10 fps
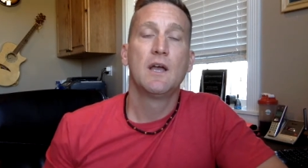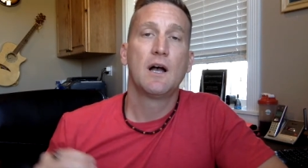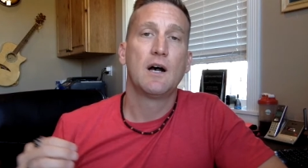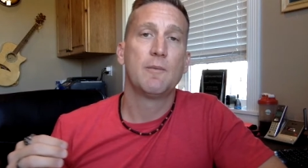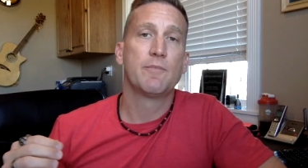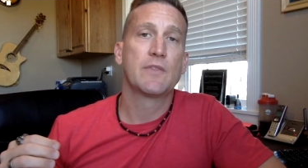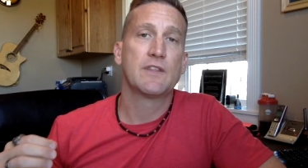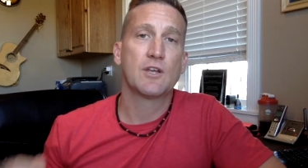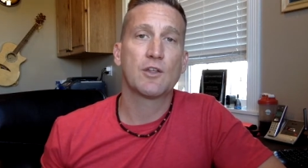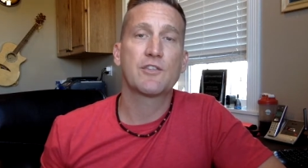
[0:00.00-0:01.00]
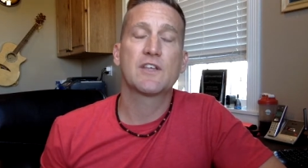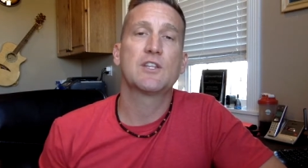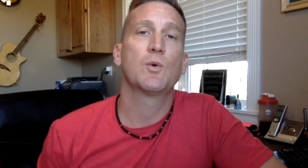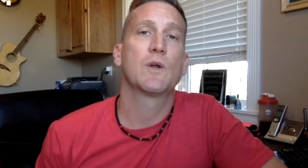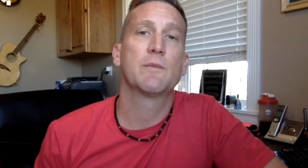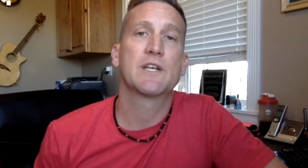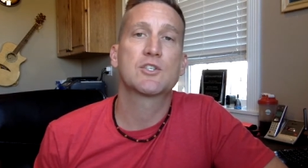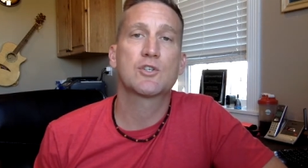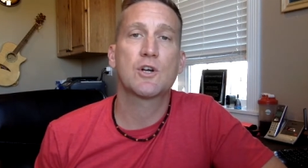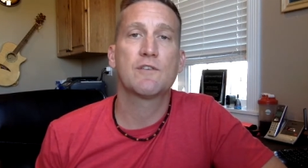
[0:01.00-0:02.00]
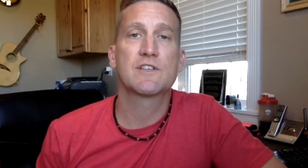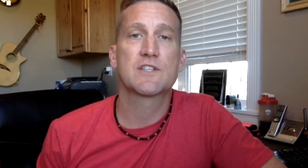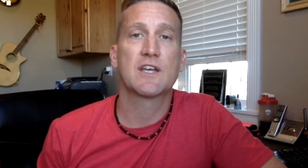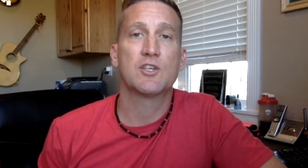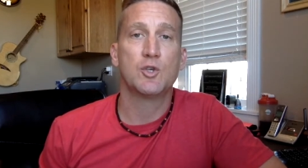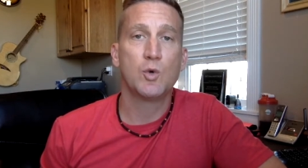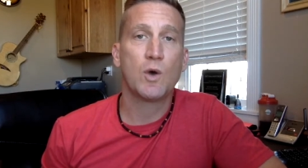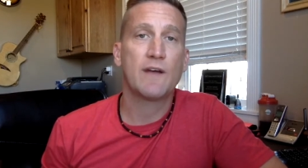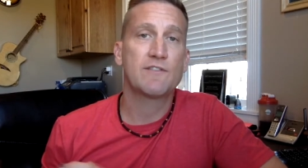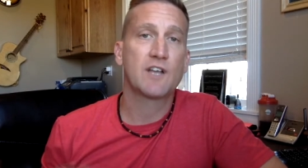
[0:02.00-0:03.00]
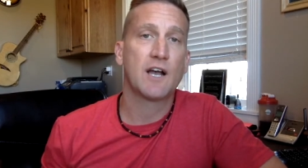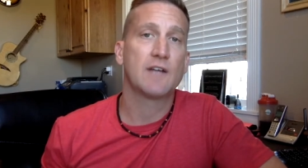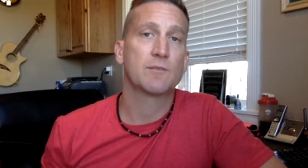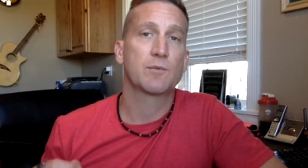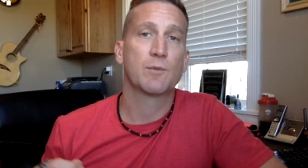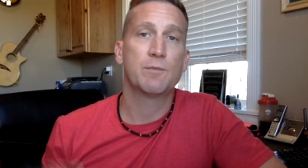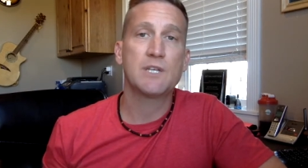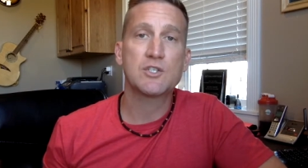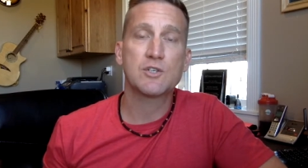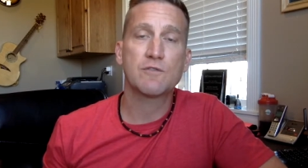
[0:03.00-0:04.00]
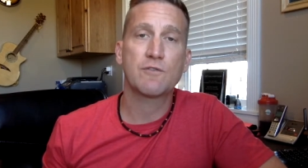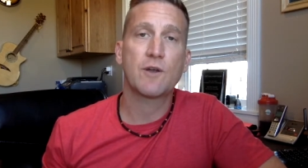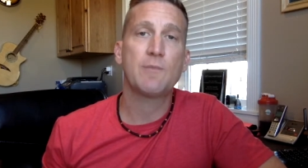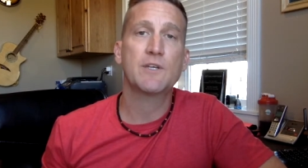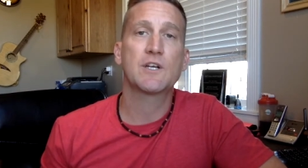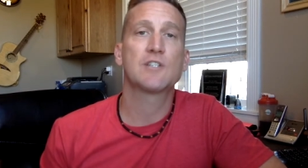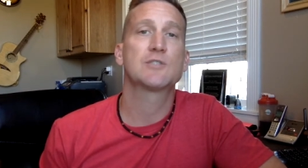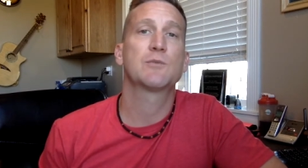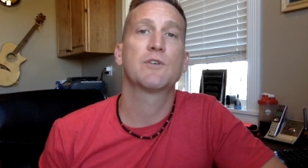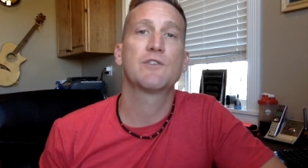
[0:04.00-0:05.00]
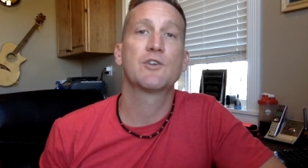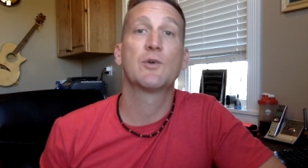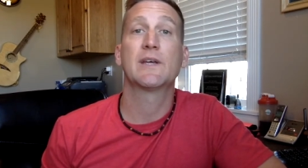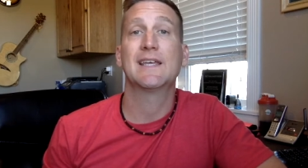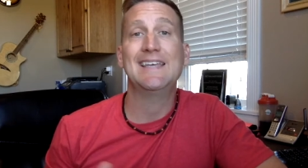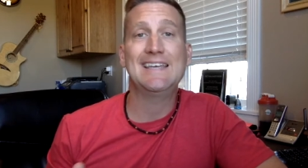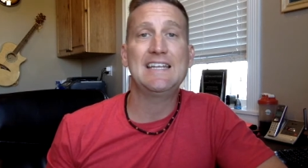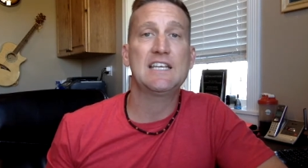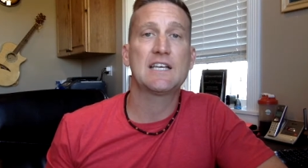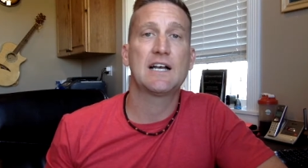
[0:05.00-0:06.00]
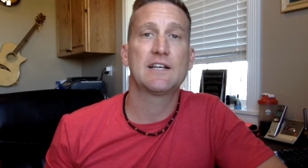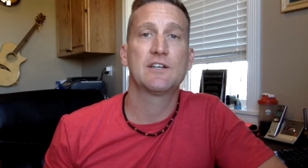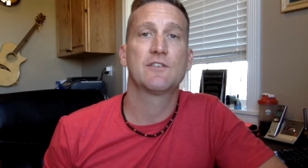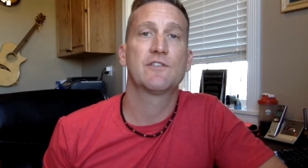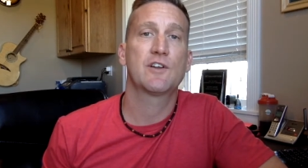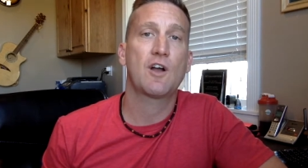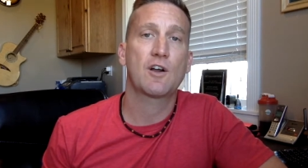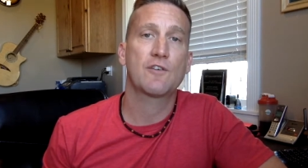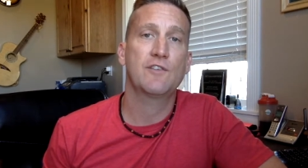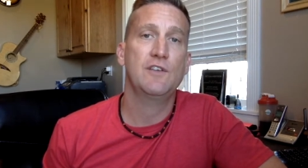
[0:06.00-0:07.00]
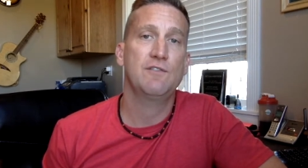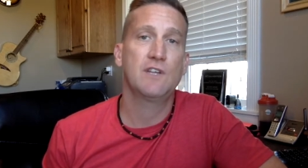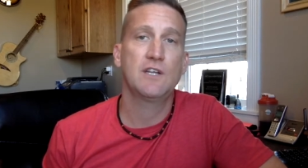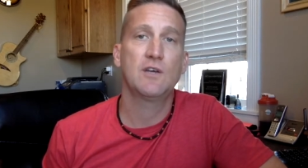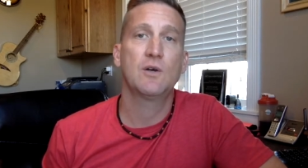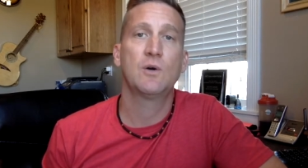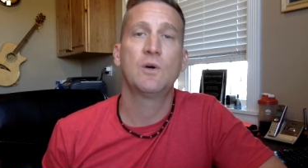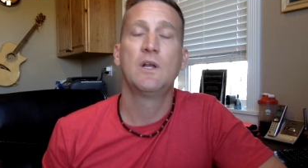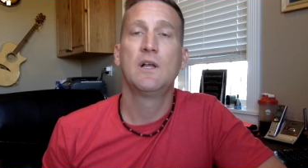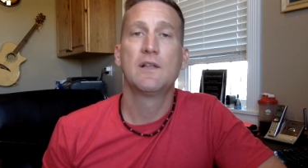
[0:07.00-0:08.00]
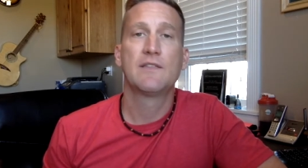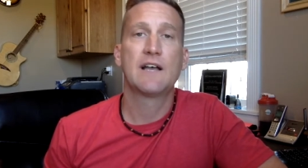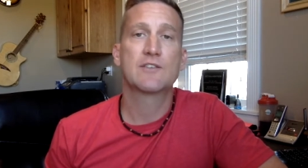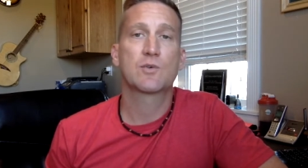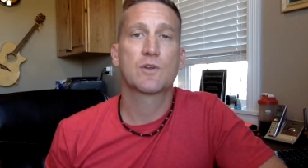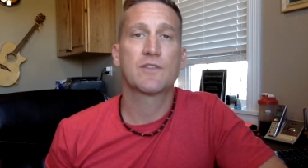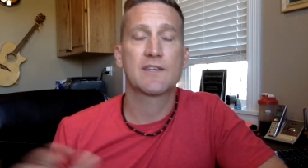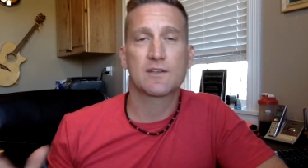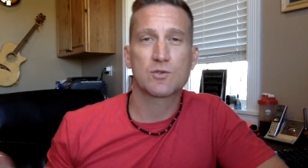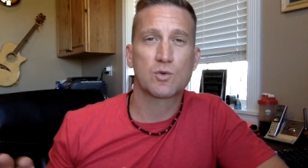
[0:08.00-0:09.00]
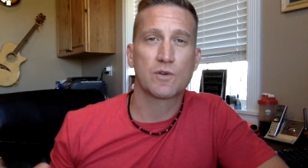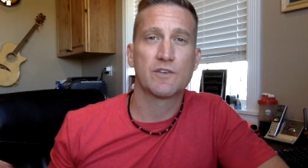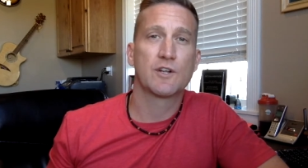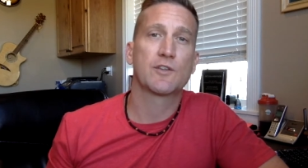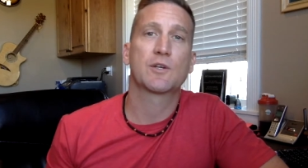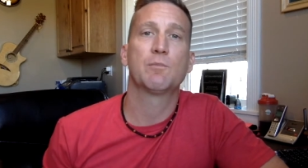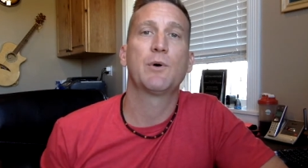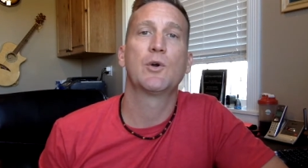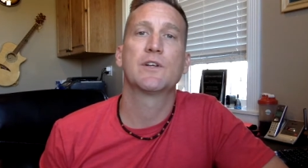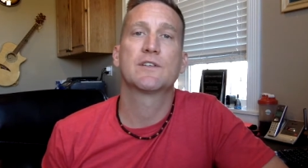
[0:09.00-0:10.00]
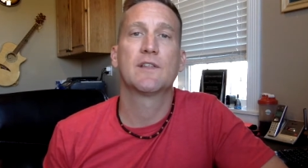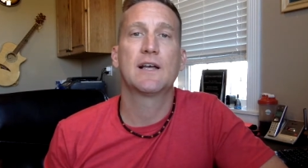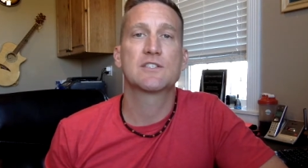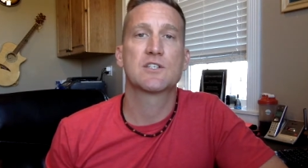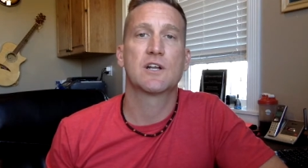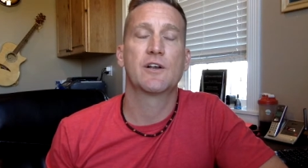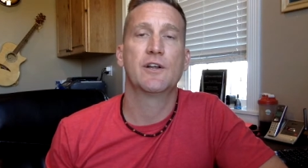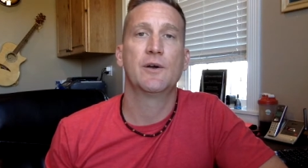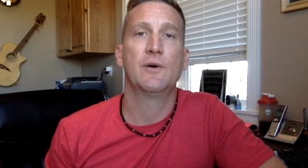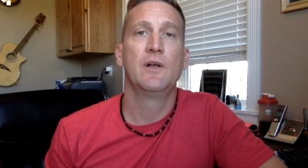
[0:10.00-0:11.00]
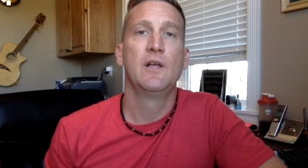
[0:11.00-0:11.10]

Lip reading: the other thing you want to make sure of is that you have gotten permission from the customer if you're doing any kind of photography, video, that sort of thing. That's sort of another component to that scenario.